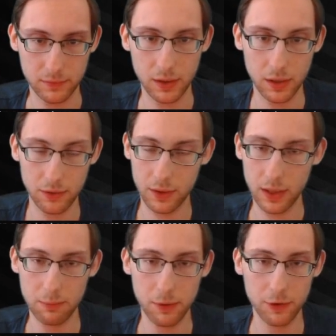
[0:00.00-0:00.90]
Uh, you
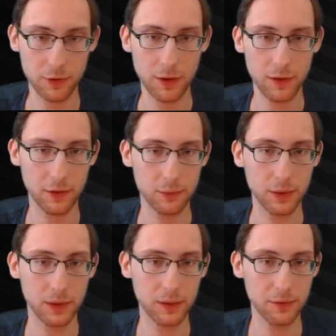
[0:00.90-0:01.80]
can post it there as
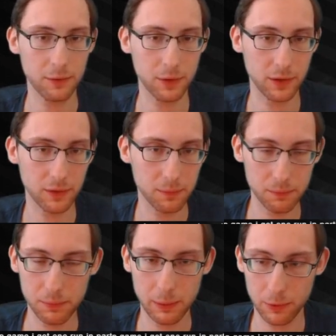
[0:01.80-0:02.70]
well if you want
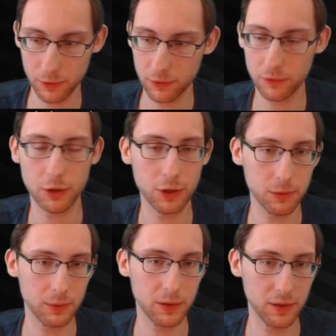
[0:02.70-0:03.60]
people to
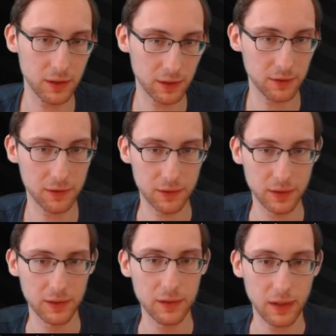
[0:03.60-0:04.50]
talk about it, I don't know.
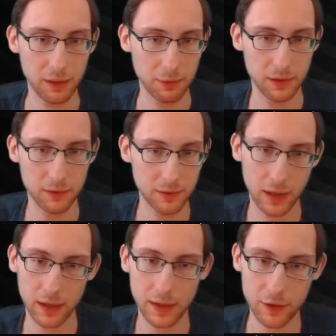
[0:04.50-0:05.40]
Uh, we don't,
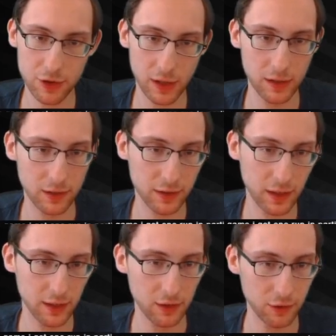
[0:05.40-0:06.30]
th that channel is
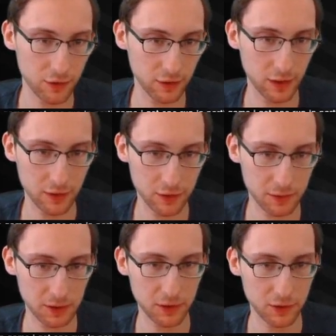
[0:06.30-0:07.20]
kinda useless. I don't know
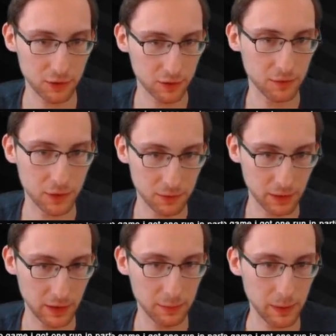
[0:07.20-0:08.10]
what to use it for,
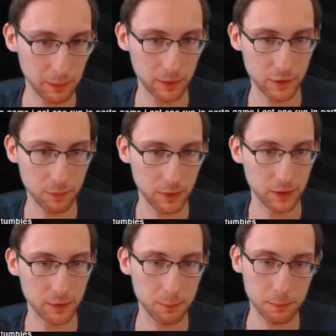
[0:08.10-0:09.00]
really. People just
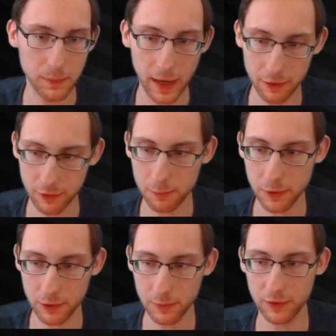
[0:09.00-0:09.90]
build Hagrid
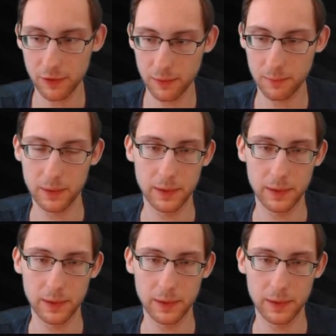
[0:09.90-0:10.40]
pyramids in them.